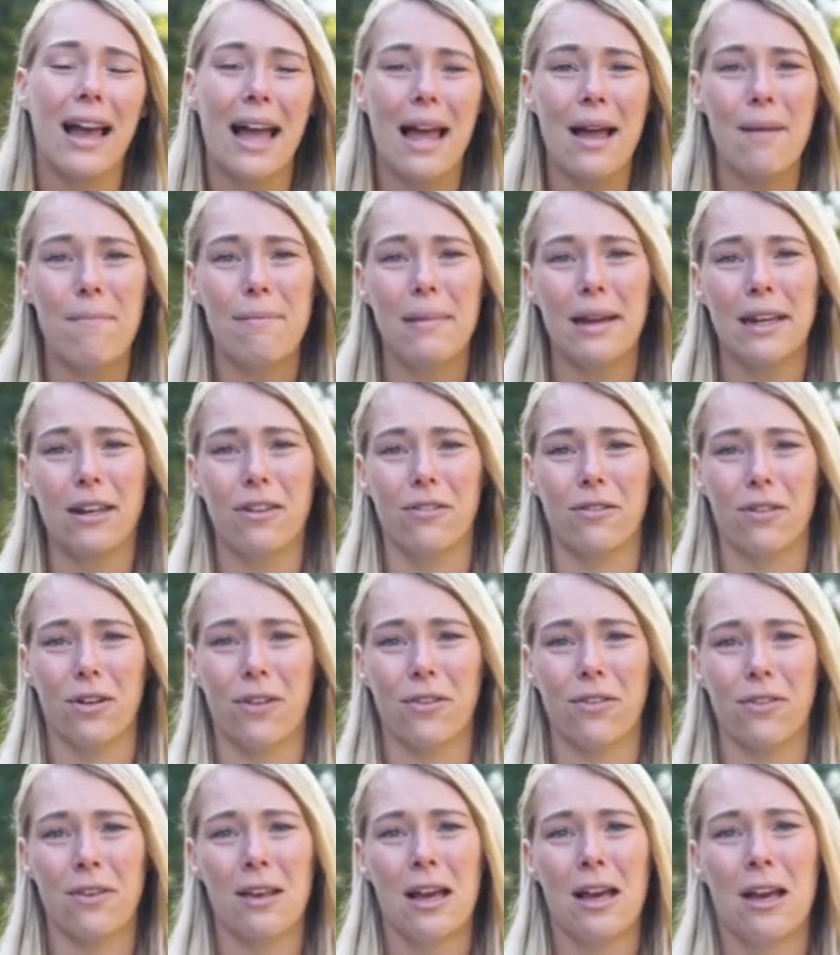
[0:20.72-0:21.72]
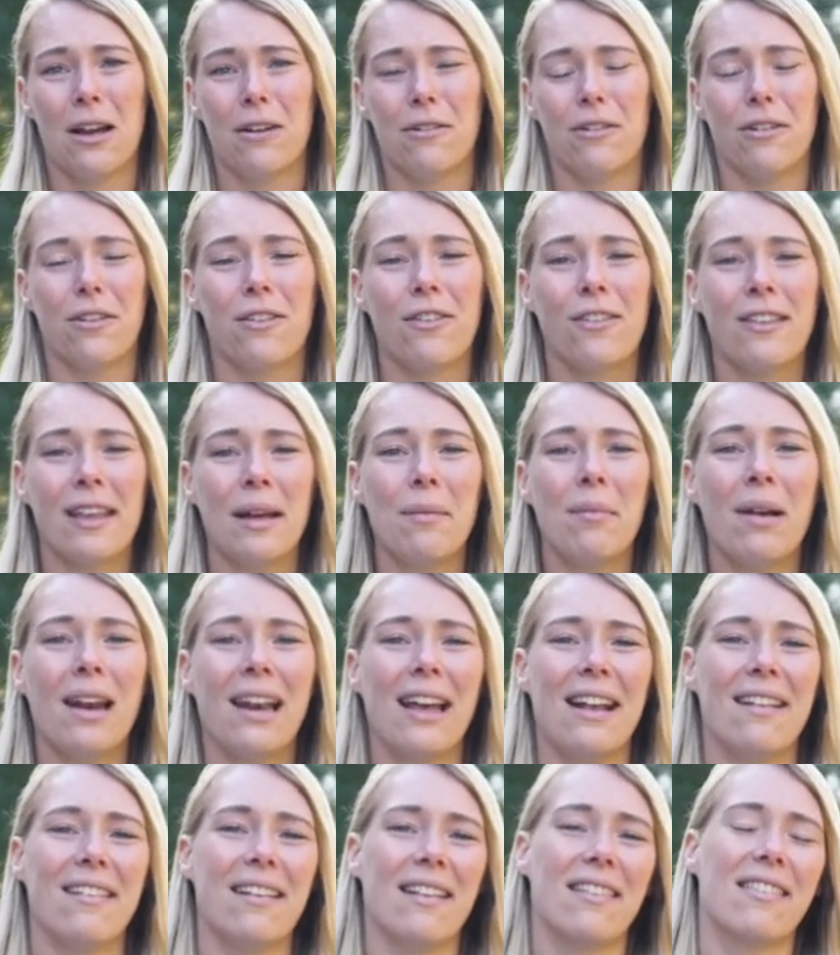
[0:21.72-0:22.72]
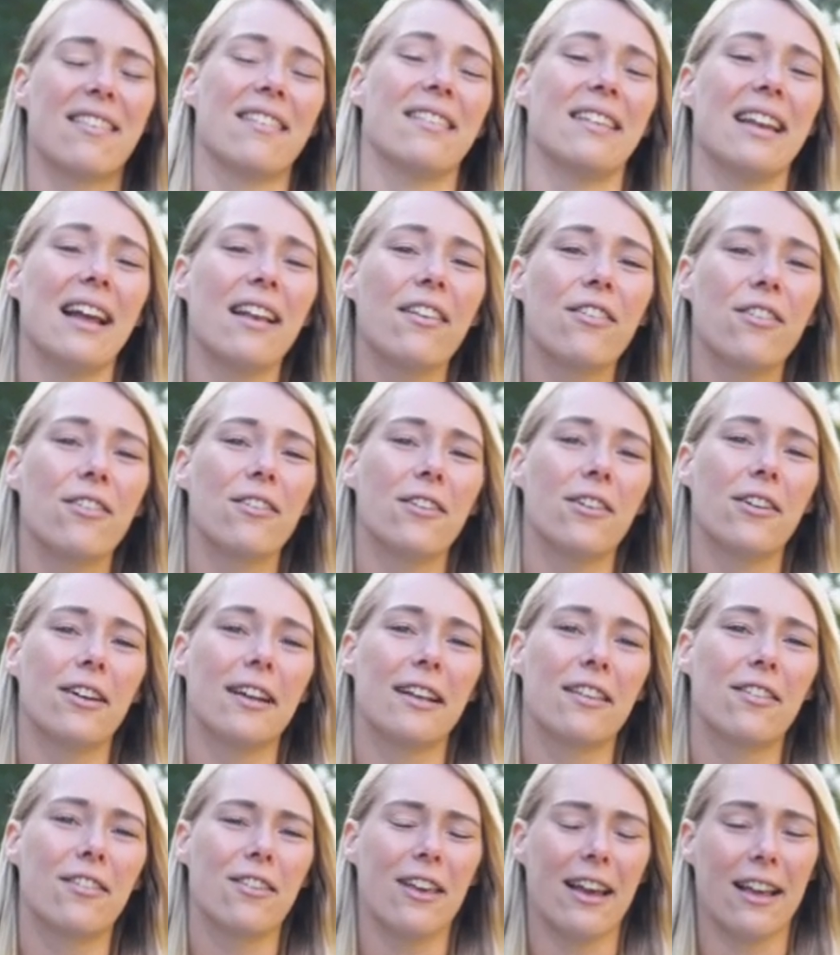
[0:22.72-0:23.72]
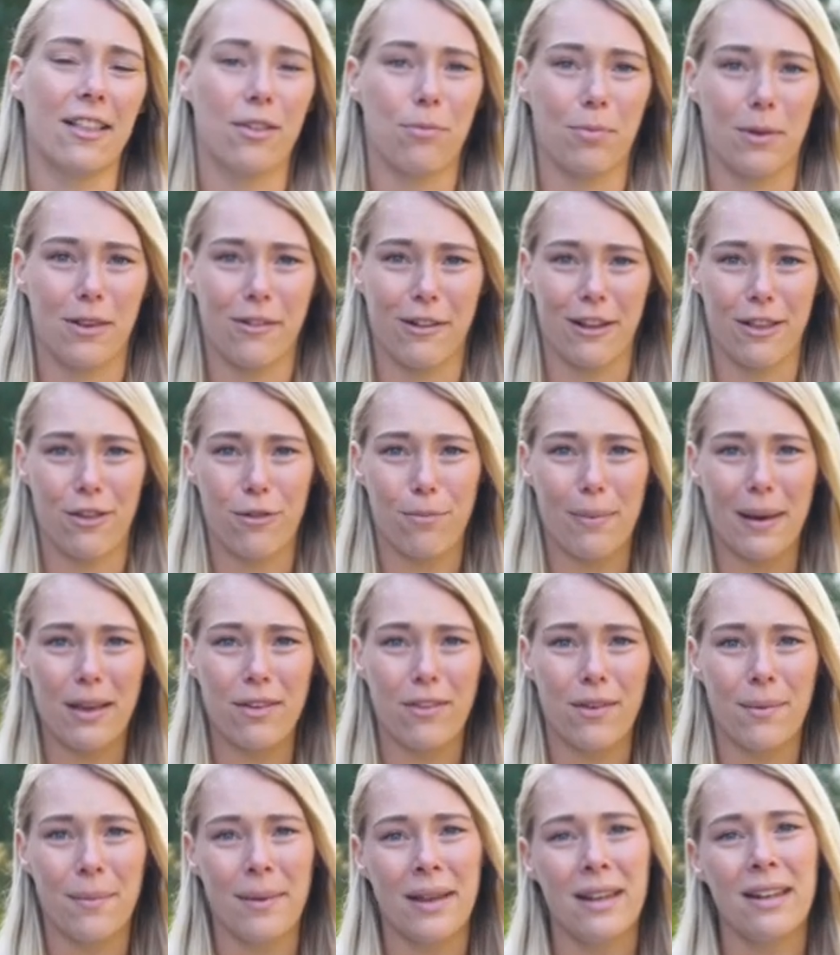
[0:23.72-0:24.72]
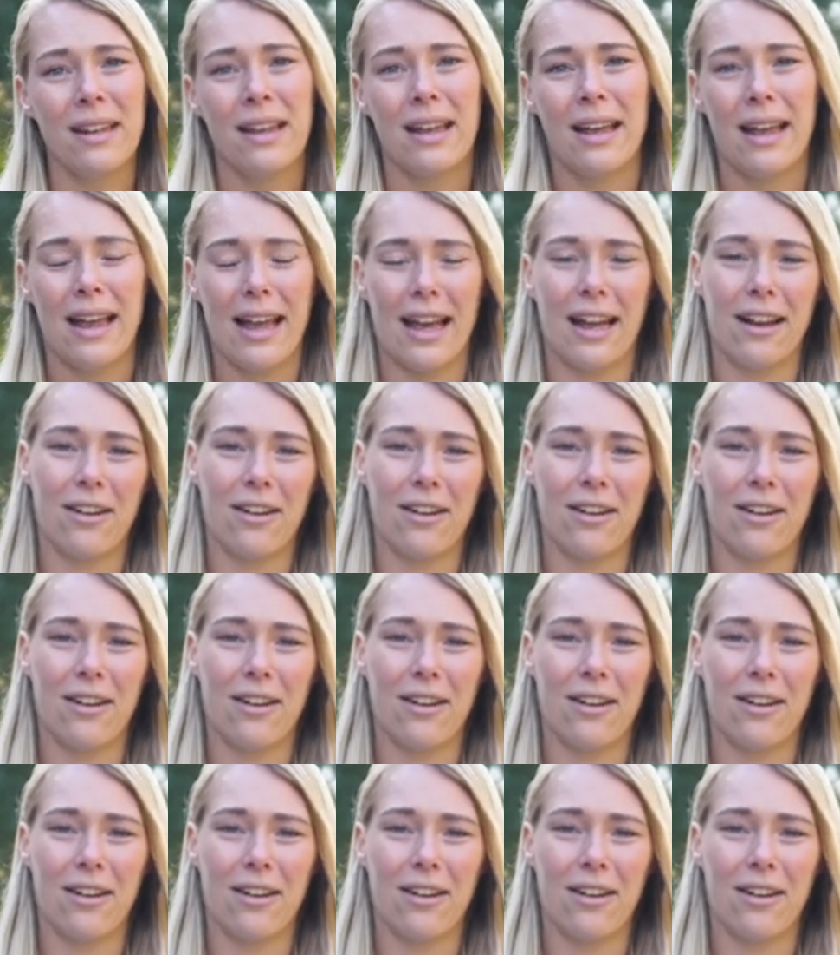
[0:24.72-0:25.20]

and minerals would stimulate international exchange between specimen and